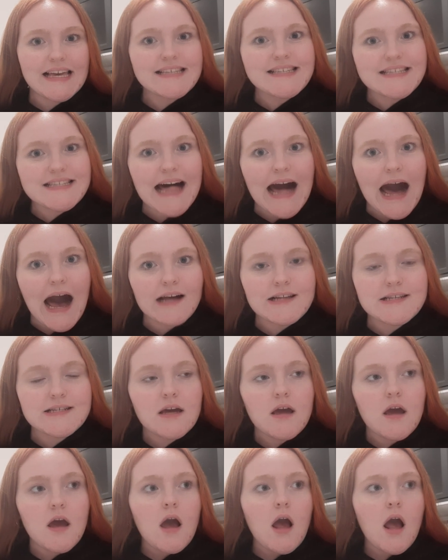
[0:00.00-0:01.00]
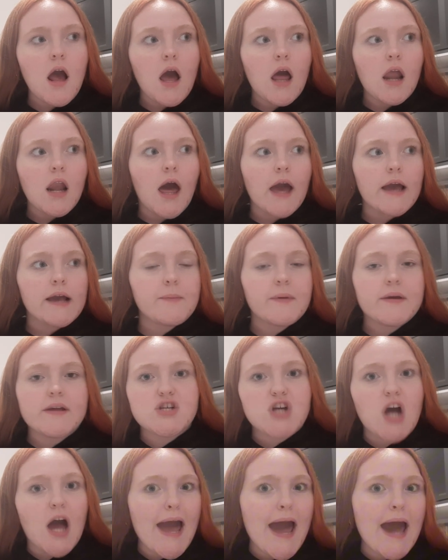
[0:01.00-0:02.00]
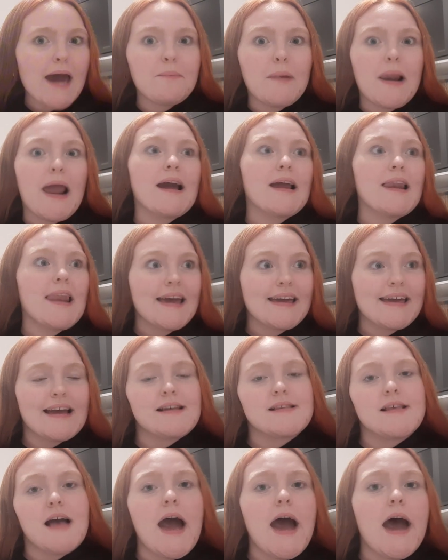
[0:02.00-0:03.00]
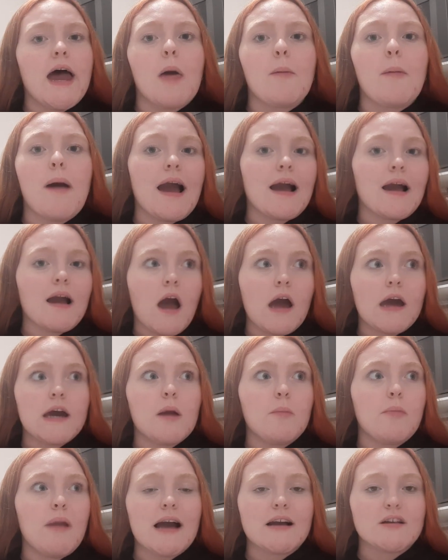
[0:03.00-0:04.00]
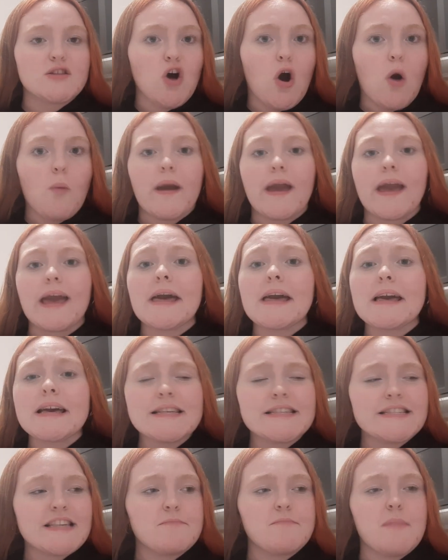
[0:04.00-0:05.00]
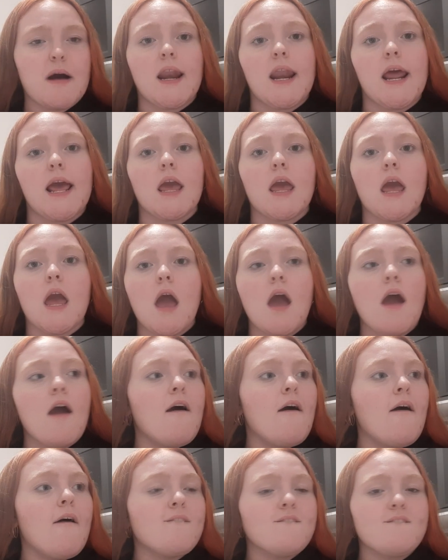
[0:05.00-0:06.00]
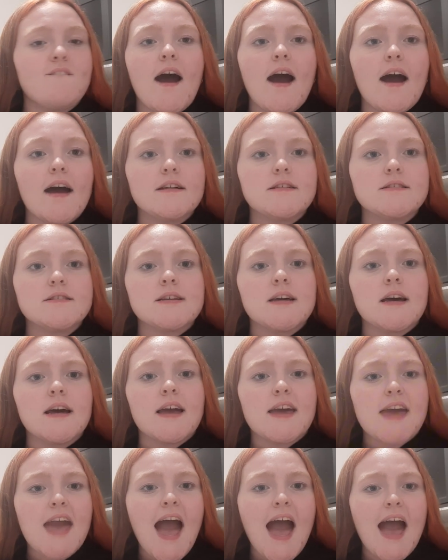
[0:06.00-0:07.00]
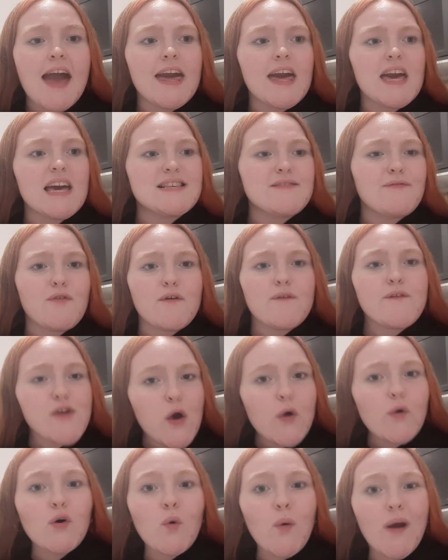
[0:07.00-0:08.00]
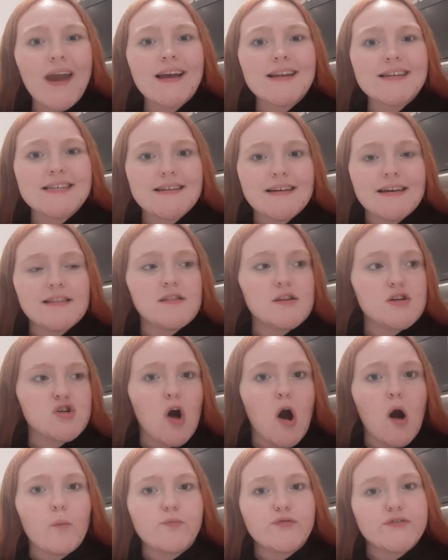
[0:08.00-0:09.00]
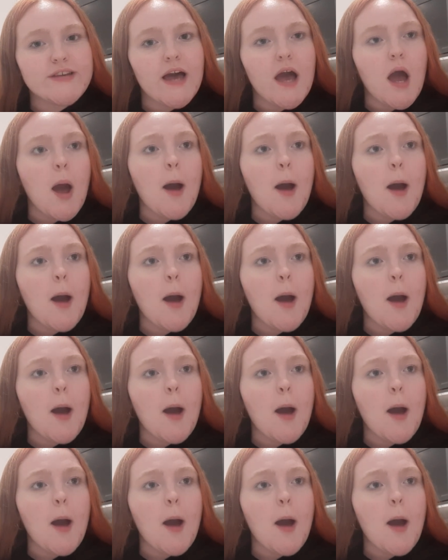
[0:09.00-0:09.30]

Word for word: is that? Like, bitch, I had black leggings, I had a black, I had a black top. Easy money. Band cat ears for a few quid in the shops.